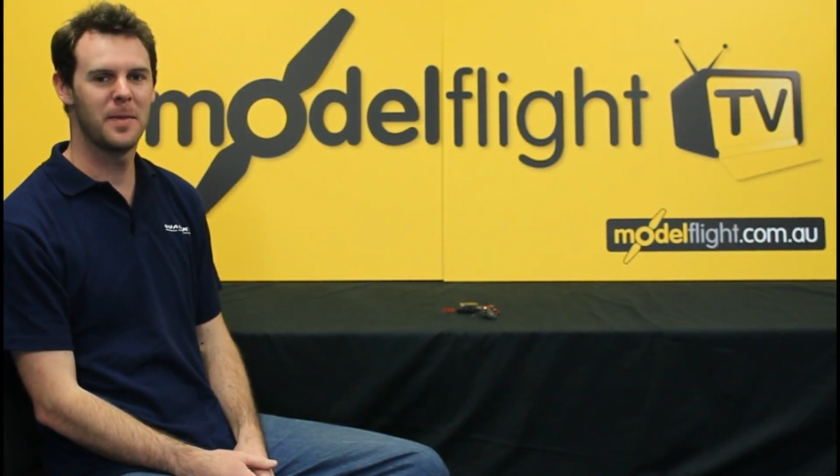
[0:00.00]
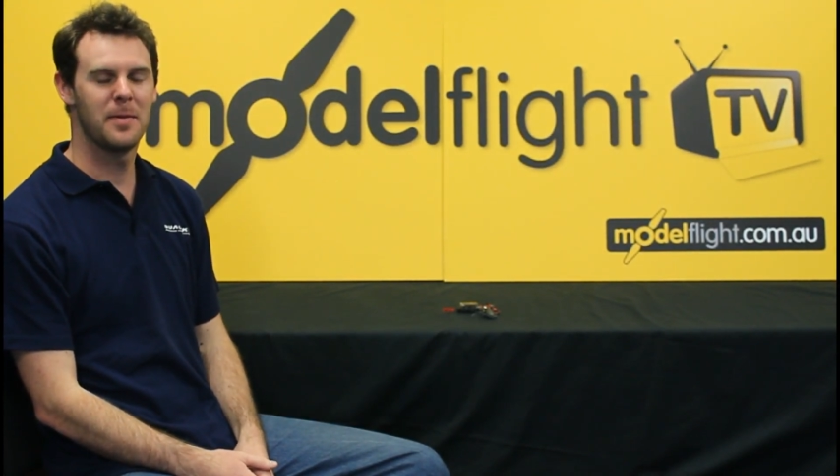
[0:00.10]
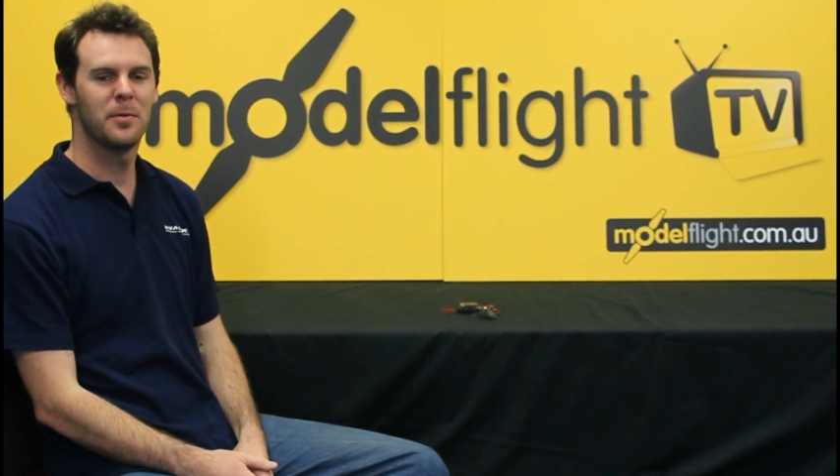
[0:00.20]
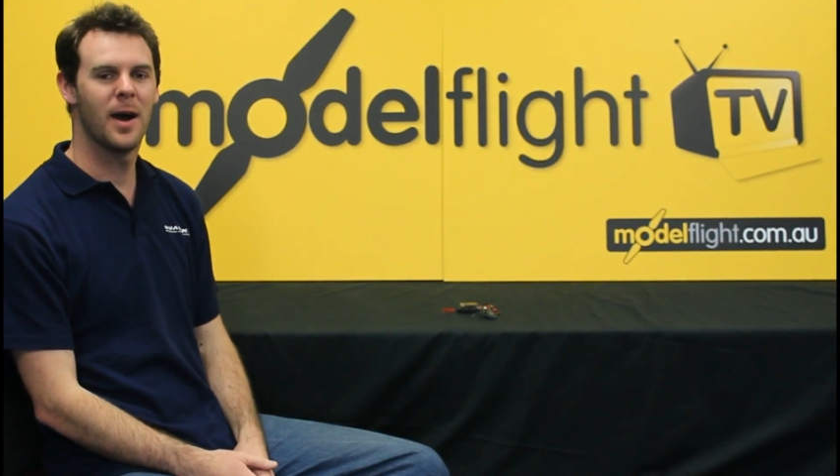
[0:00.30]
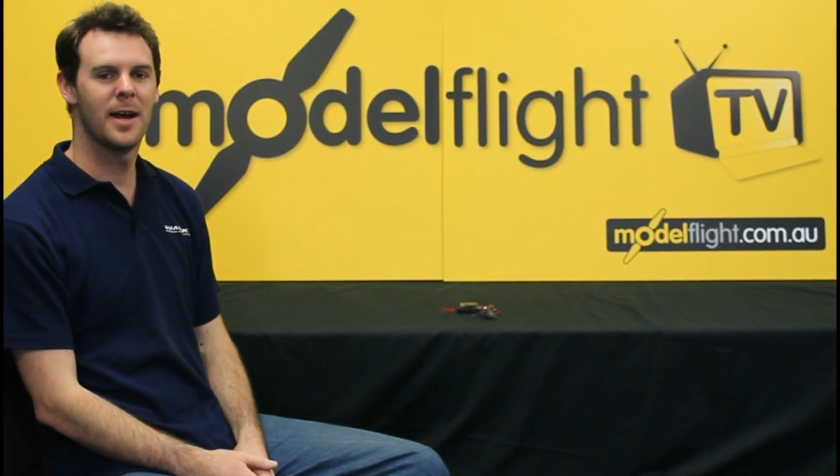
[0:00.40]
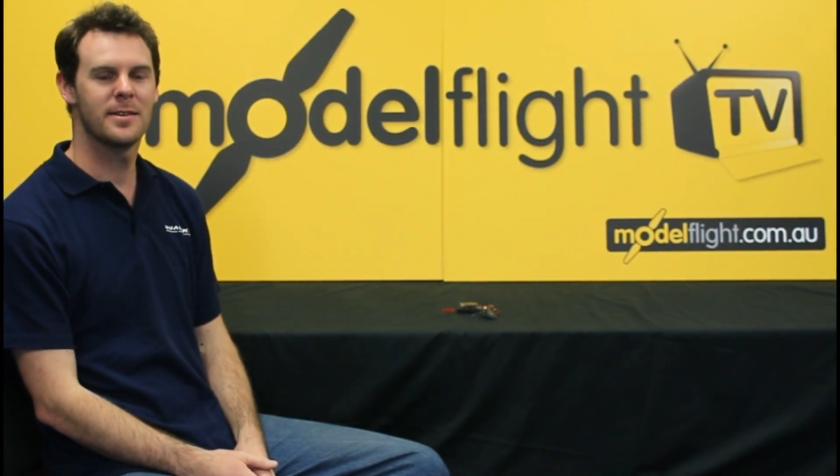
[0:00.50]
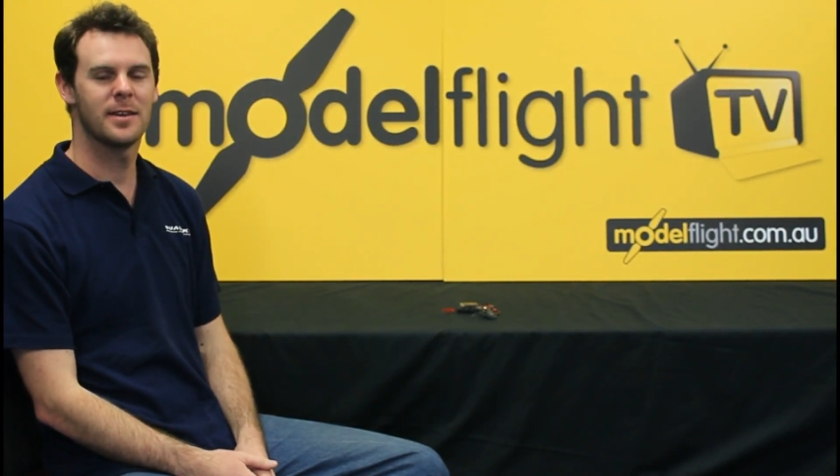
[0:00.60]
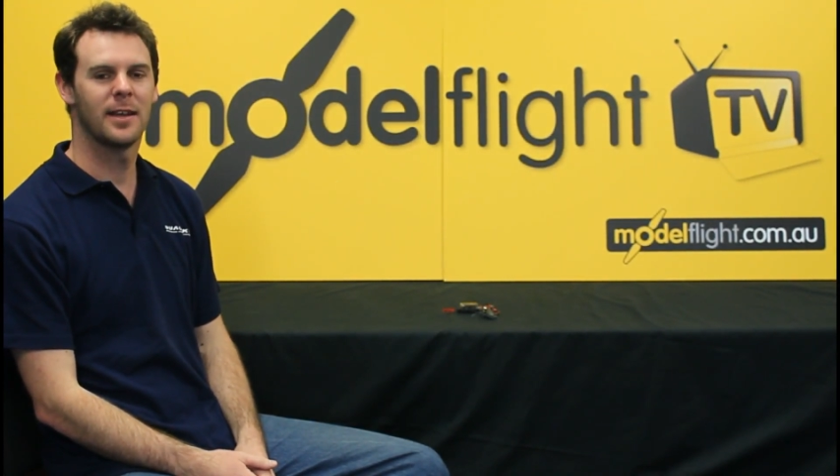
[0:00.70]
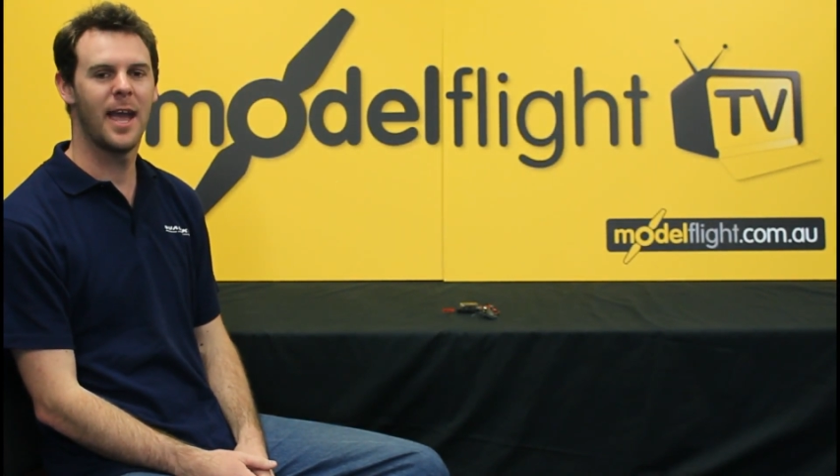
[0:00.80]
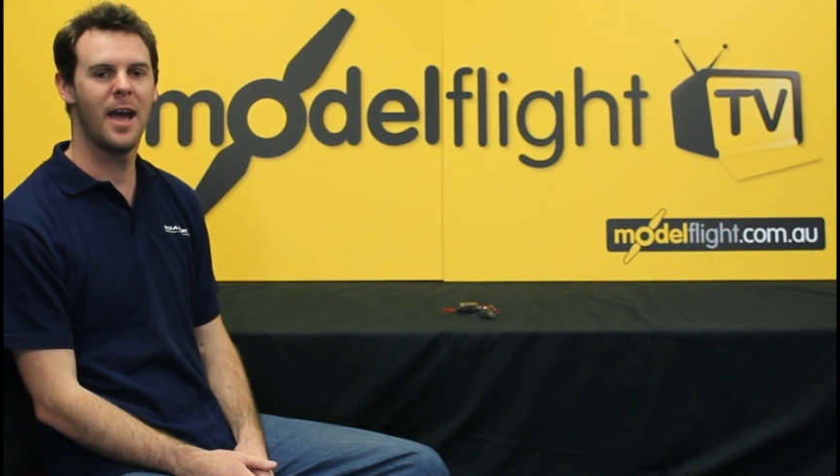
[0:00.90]
people
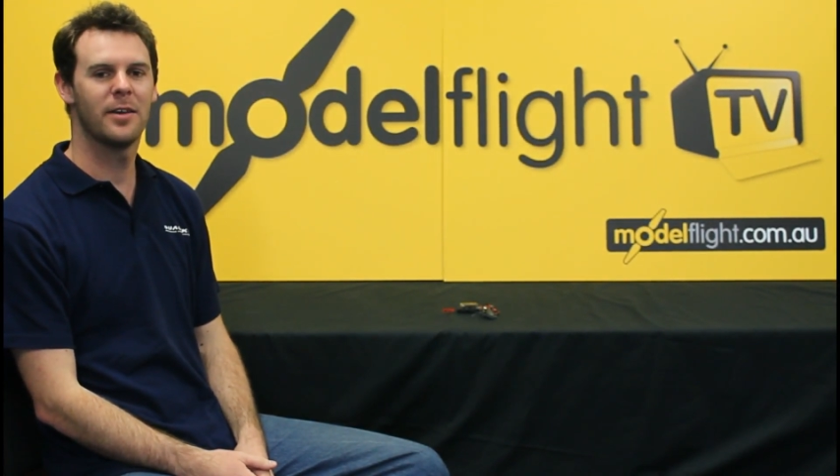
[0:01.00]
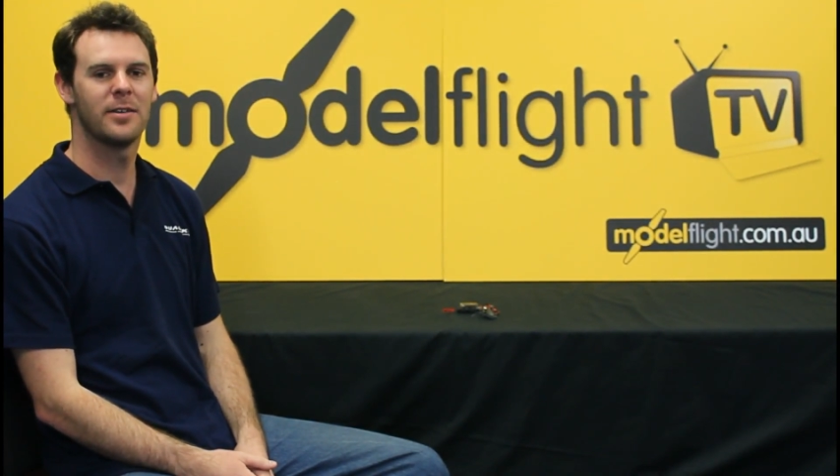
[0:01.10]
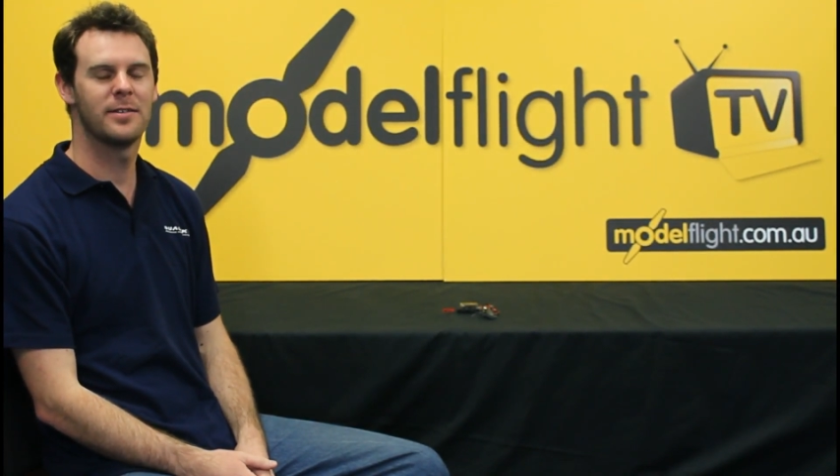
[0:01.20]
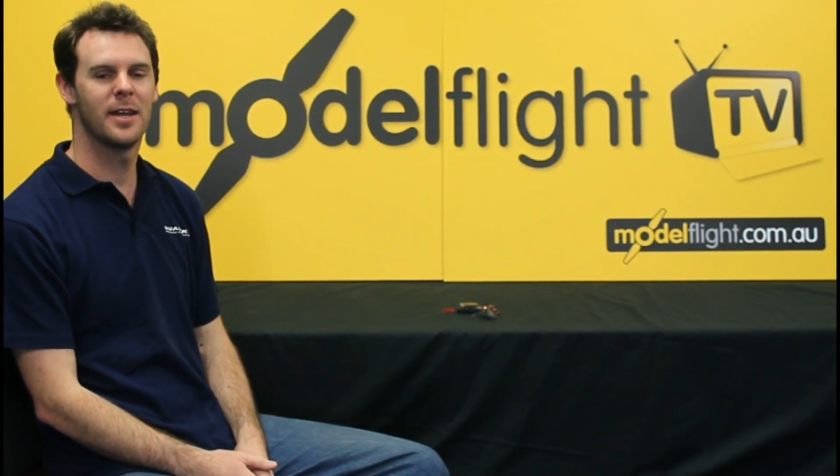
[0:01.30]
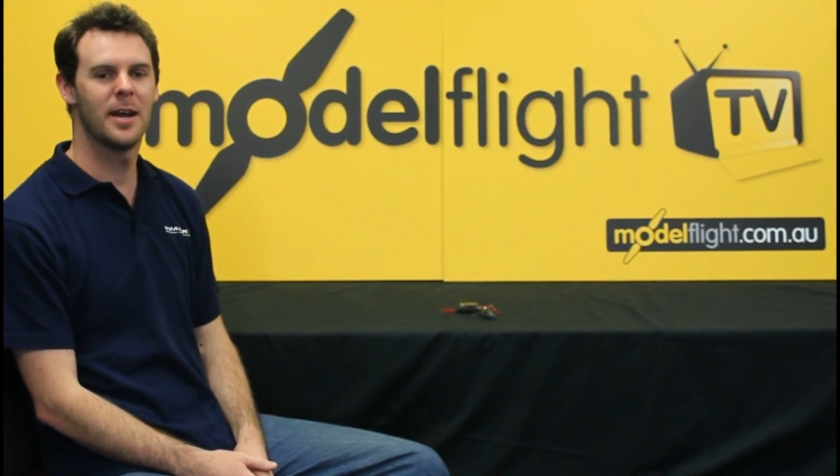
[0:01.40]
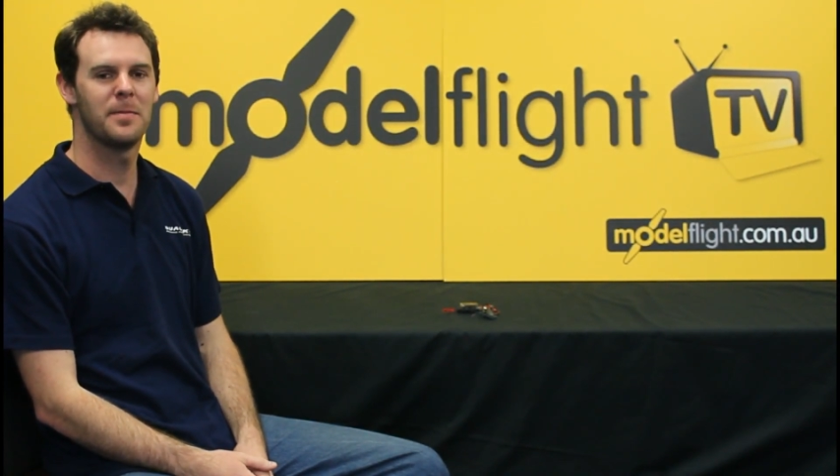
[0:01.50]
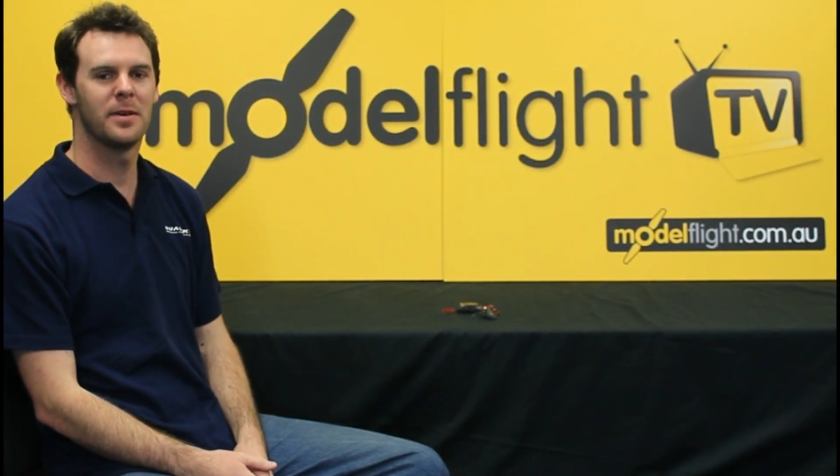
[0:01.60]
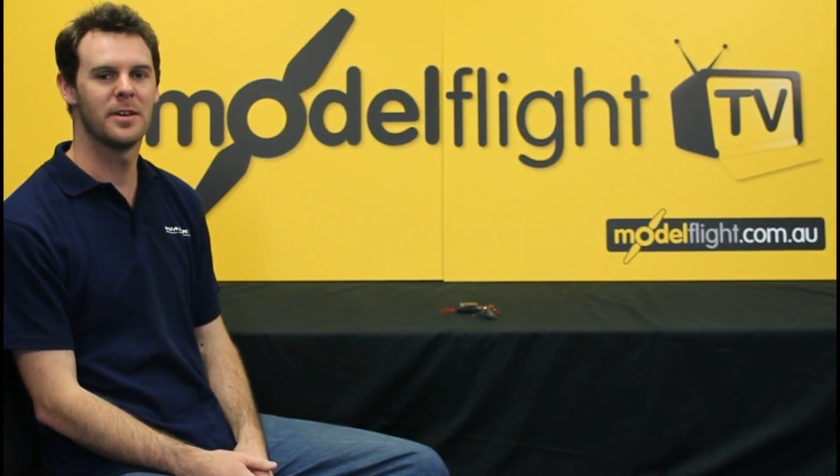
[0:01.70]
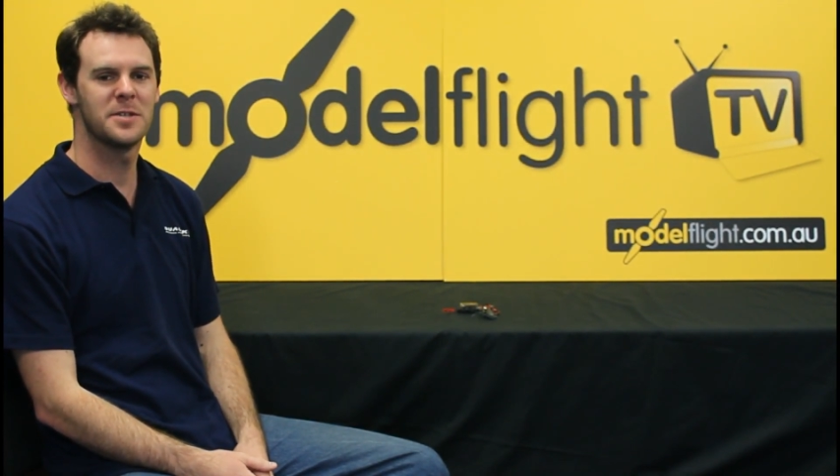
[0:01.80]
asking how to set up a